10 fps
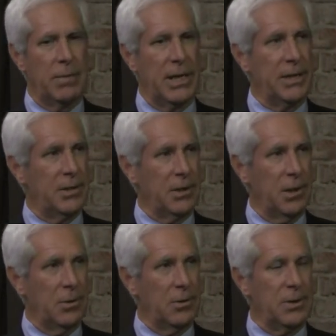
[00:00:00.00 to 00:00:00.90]
money to
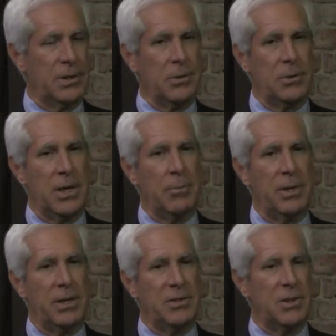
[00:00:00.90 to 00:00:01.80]
loan to
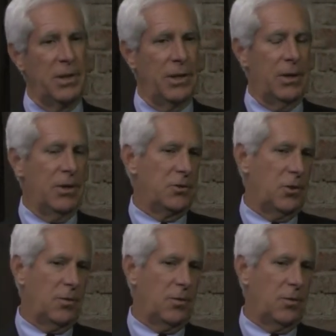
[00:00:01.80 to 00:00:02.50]
companies. So